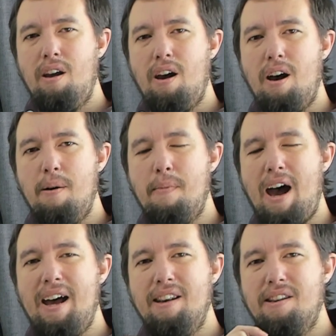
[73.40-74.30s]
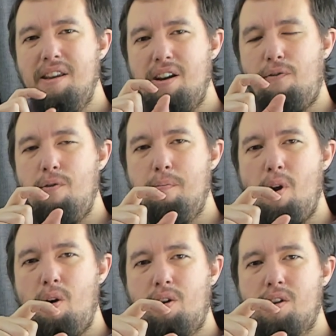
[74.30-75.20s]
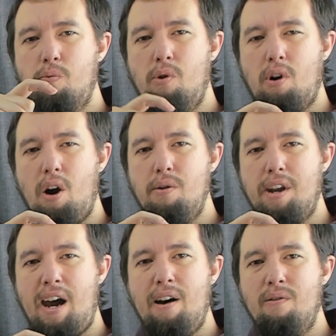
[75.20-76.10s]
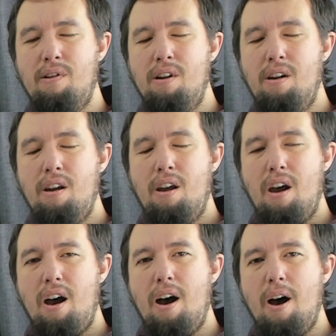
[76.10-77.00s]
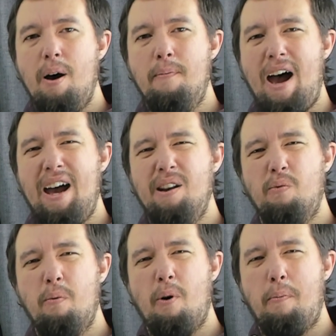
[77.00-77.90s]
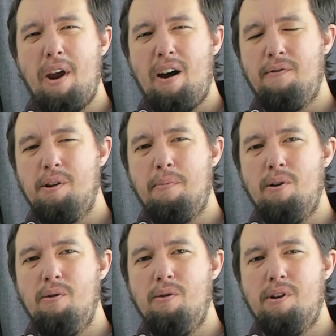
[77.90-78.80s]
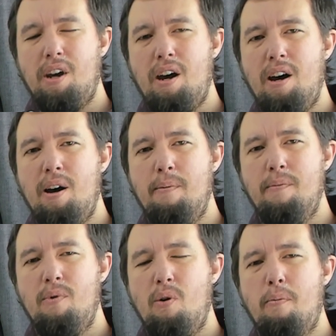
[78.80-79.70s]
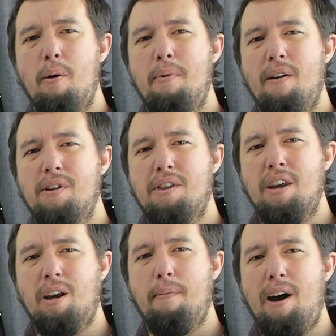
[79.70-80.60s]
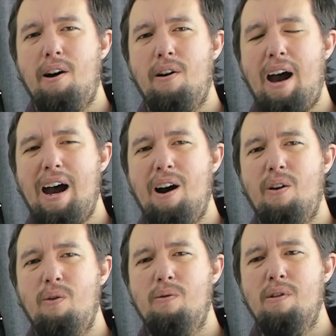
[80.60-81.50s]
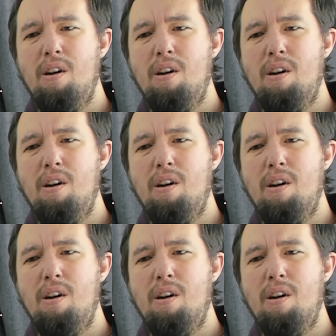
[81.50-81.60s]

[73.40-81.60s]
Um, and the different blocks will go down, um, and we'll probably have to build um, or probably have to think about how